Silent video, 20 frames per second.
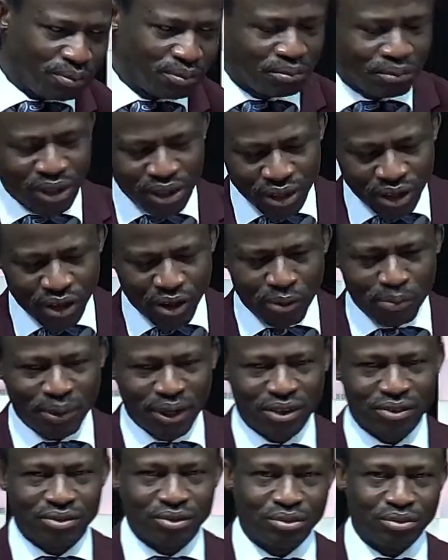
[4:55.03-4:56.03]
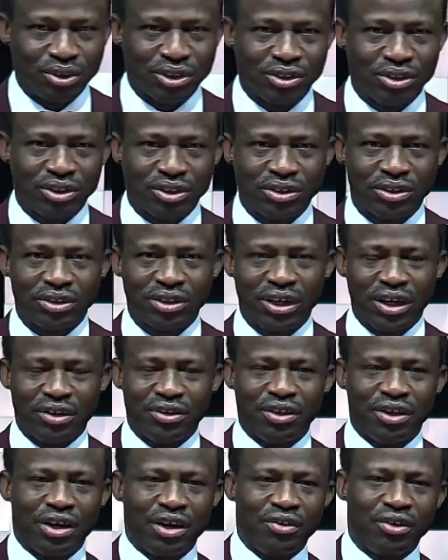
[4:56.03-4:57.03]
May the Lord bless the reading and
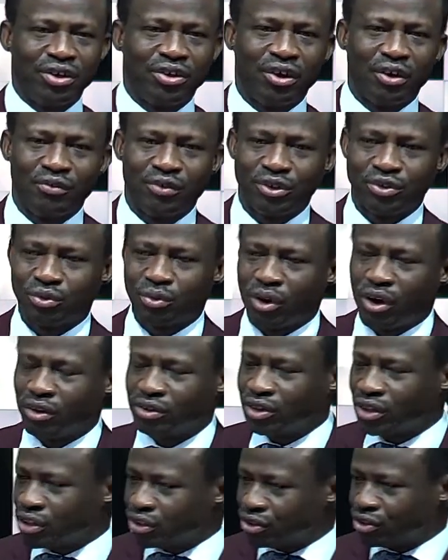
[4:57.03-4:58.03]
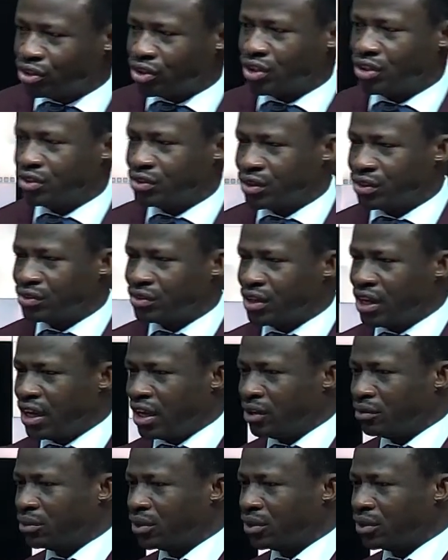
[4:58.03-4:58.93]
the hearing of his word in Jesus' name.